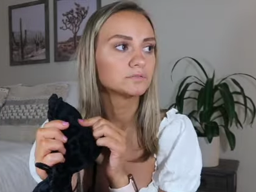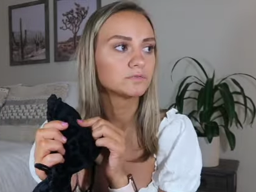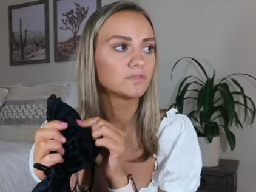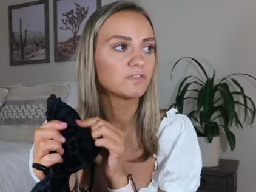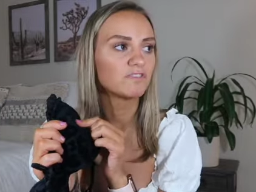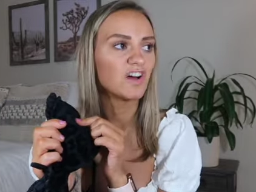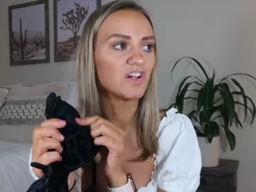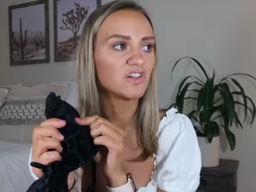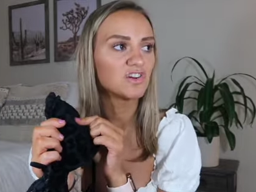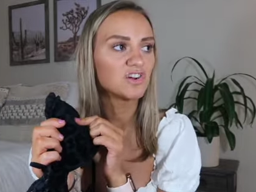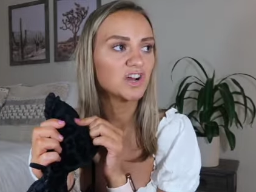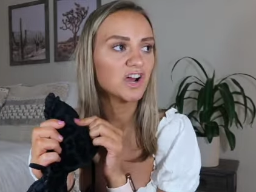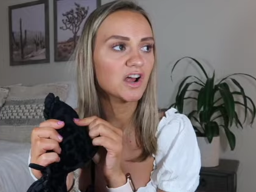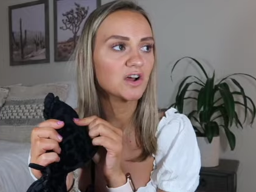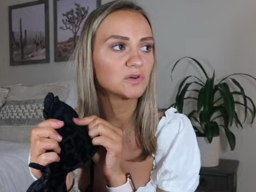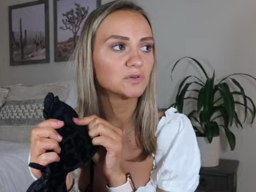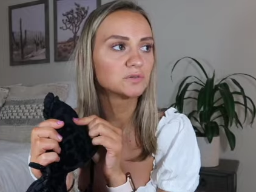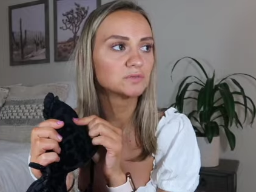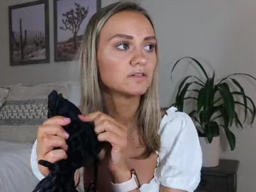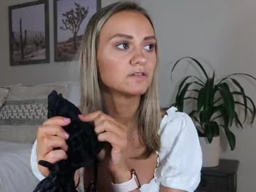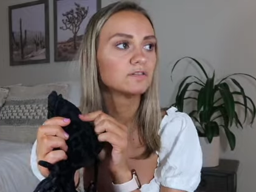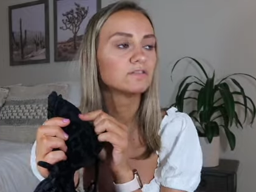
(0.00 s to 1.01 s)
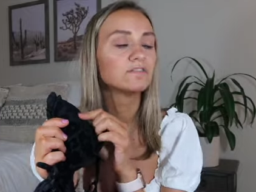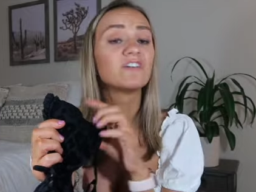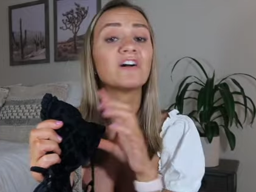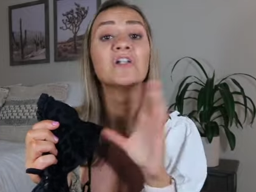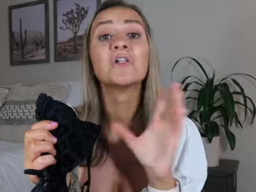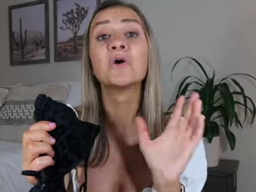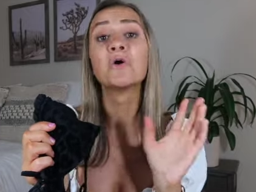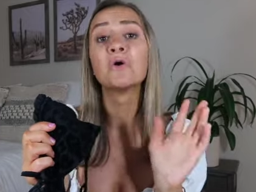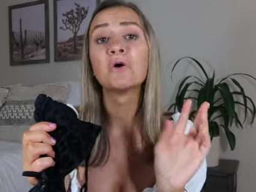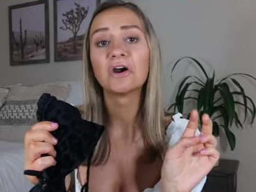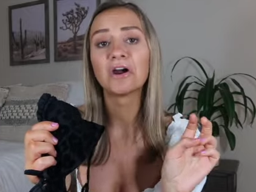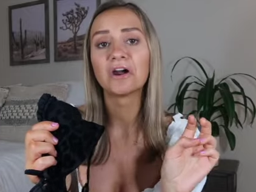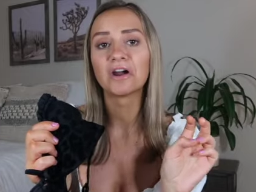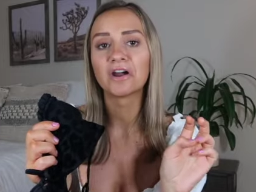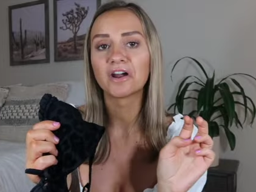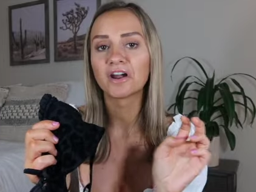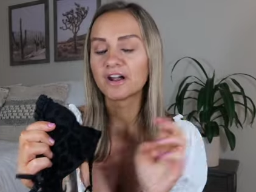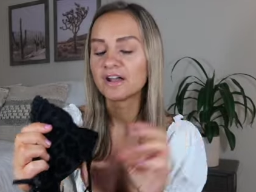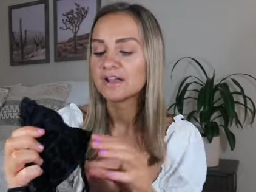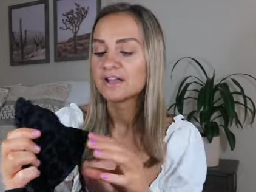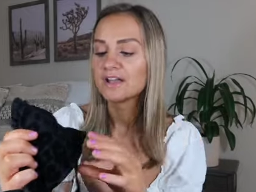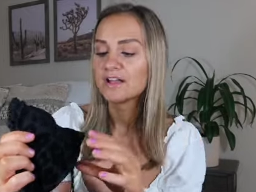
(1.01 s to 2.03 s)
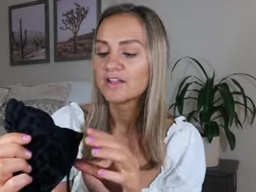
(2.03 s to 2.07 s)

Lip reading: Velcro? Velour.